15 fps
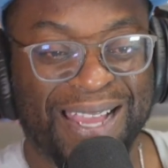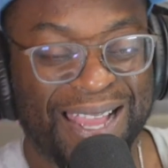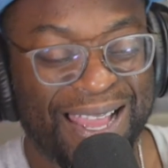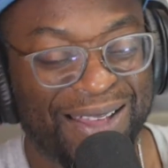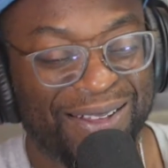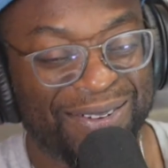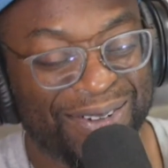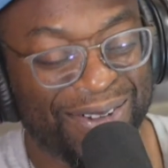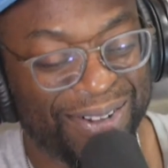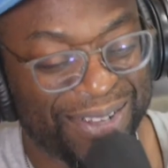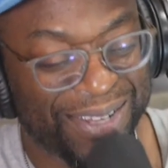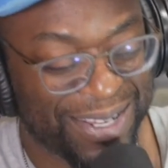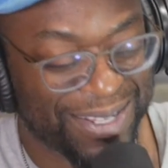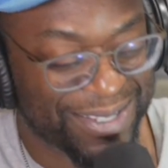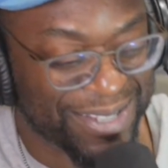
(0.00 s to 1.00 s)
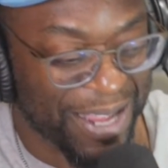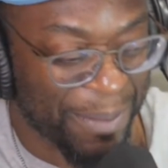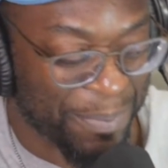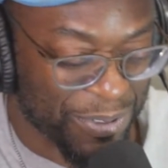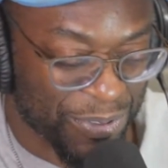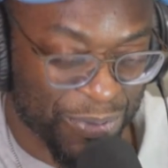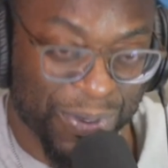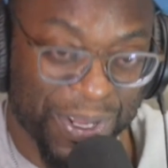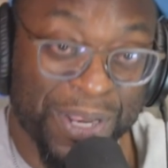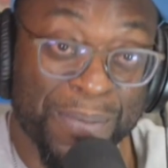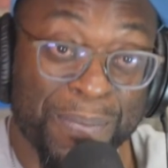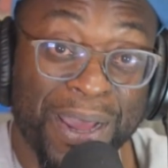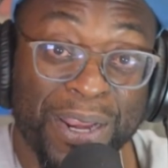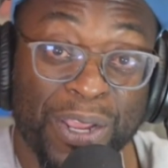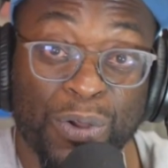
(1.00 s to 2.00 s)
Hell no, he ain't stopping soon.
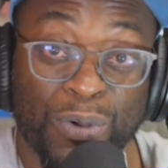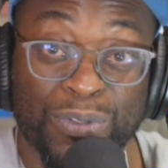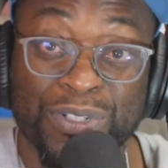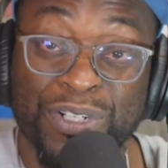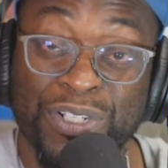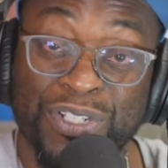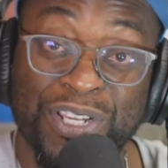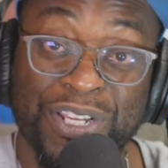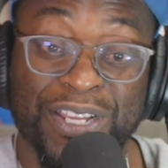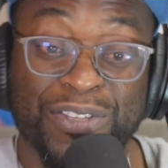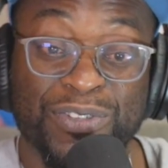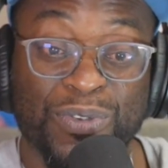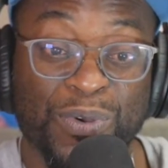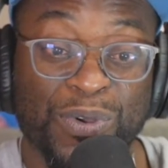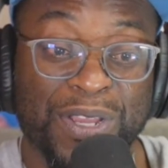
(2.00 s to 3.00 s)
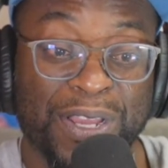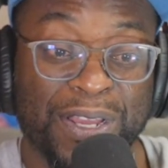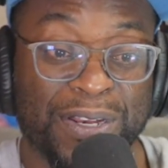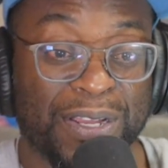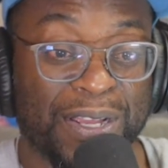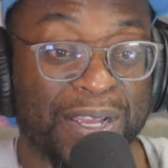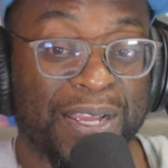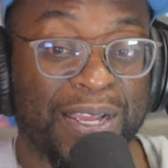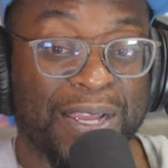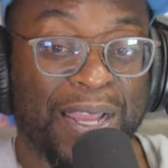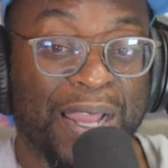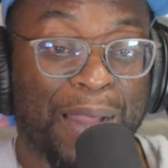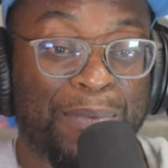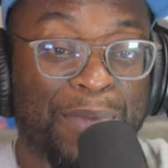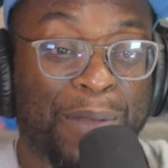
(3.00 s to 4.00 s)
Anybody go to the GNX tour yet?
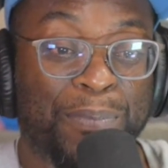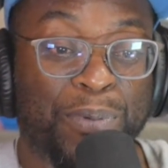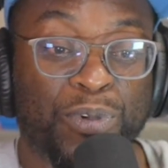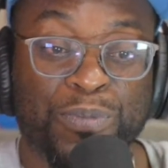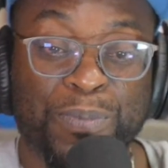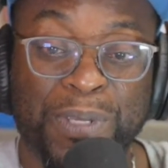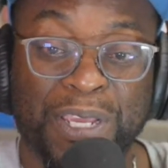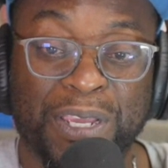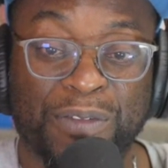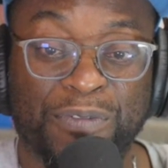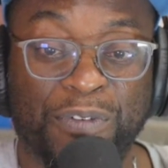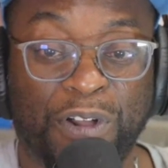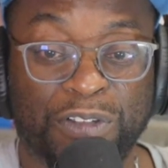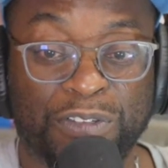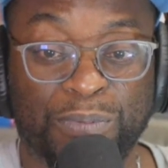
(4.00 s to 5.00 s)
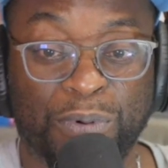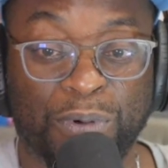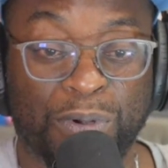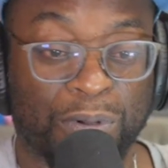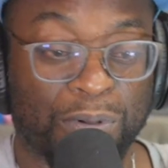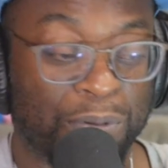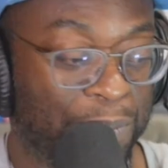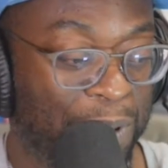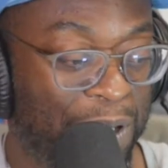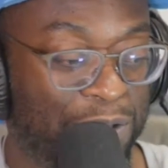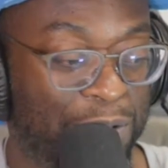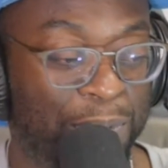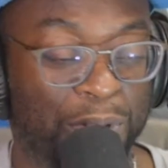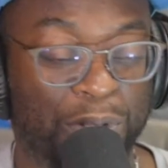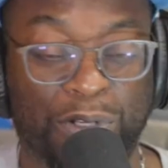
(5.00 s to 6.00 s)
I'm supposed to be hitting Foxborough,
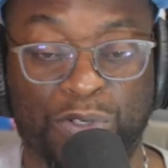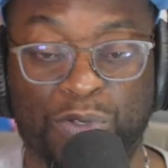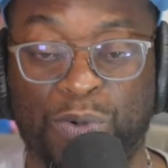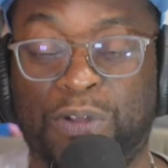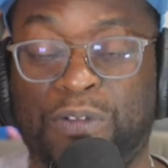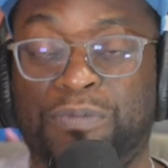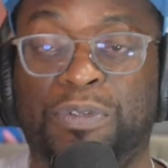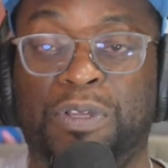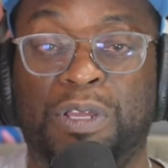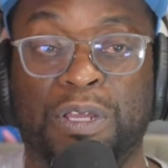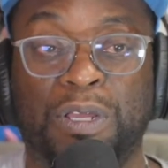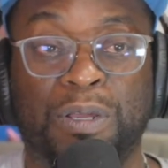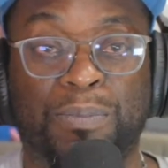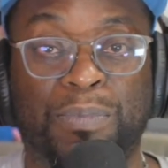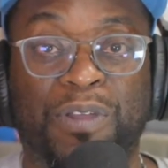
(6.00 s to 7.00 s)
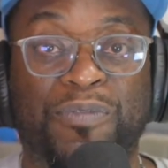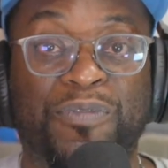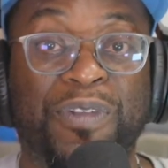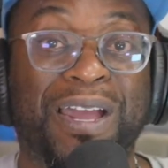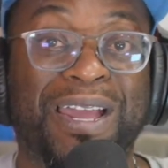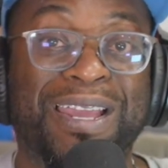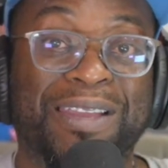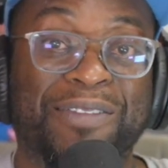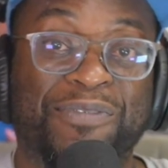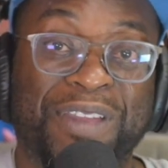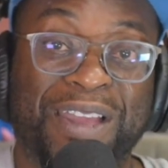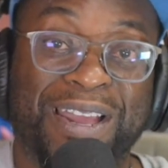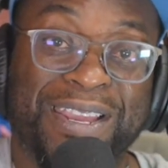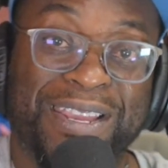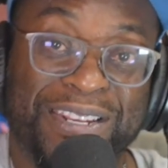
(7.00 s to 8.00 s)
possibly on the 12th. But if y'all
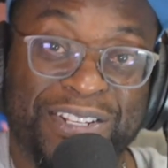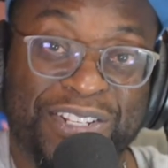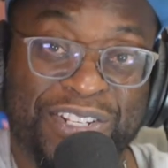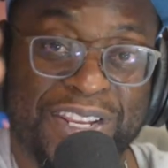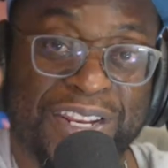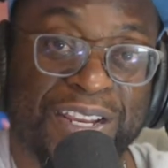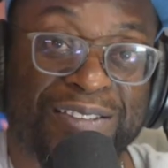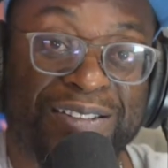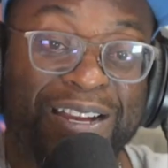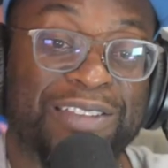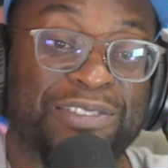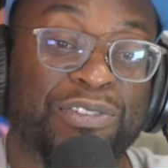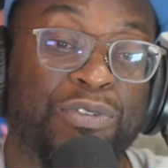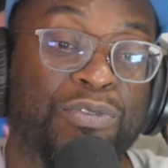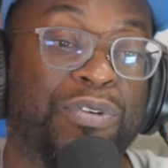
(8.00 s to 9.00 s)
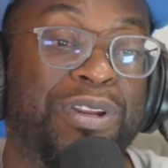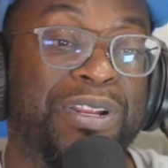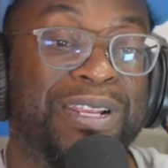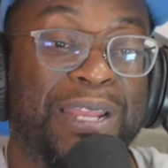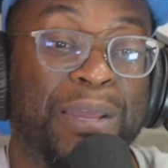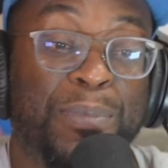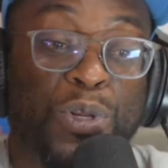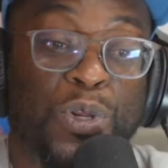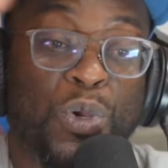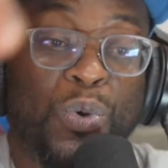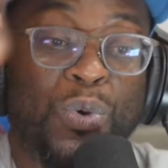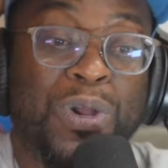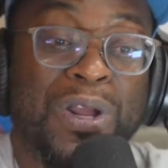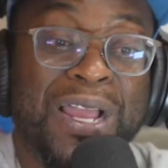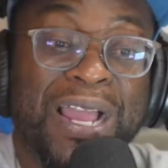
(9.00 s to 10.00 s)
hit the GNX concert already, let me
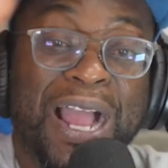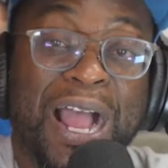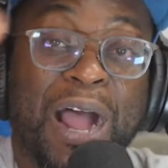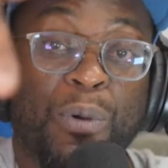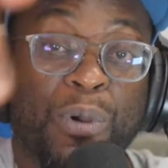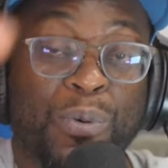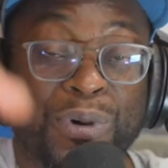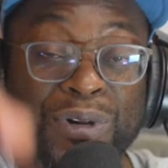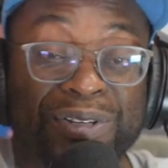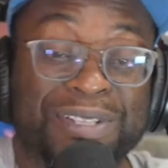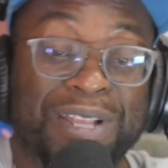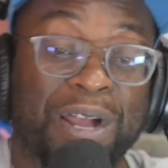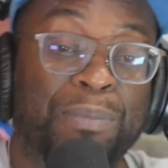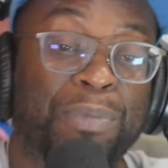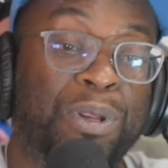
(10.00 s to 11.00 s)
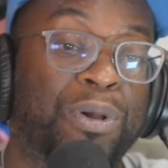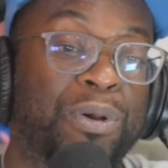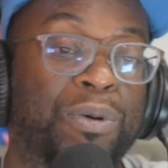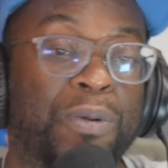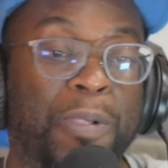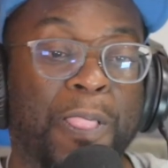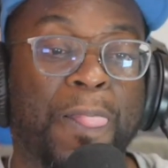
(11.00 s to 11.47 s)
know how it was down below.